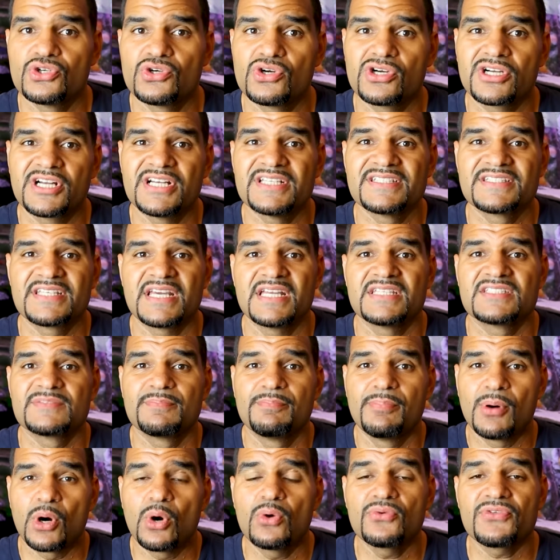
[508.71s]
Cure contains
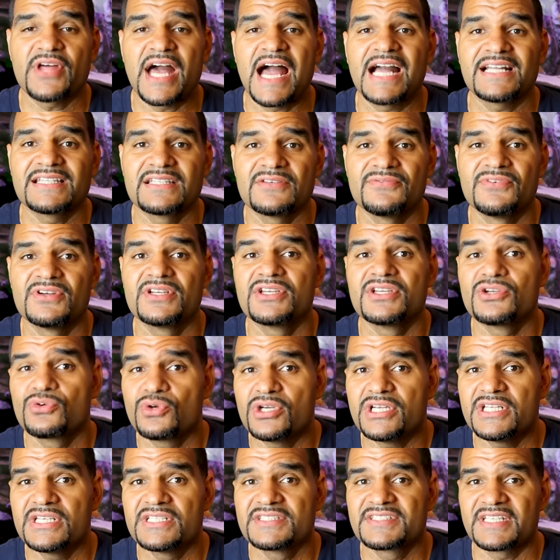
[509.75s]
both active
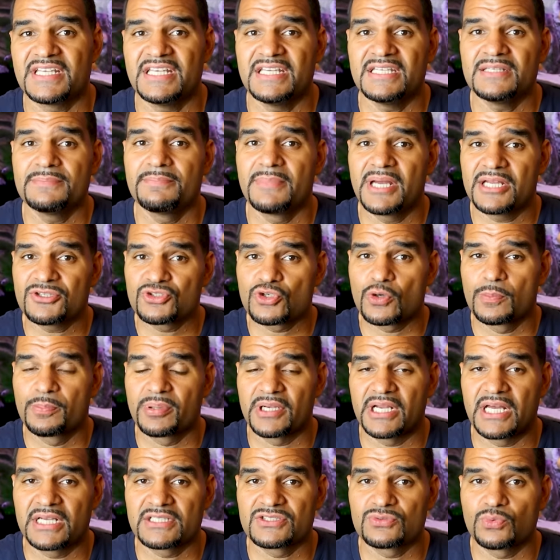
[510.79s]
ingredients in
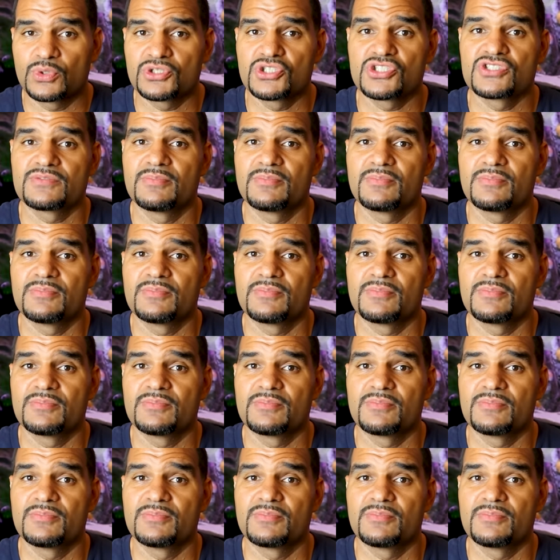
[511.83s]
Metroplex, which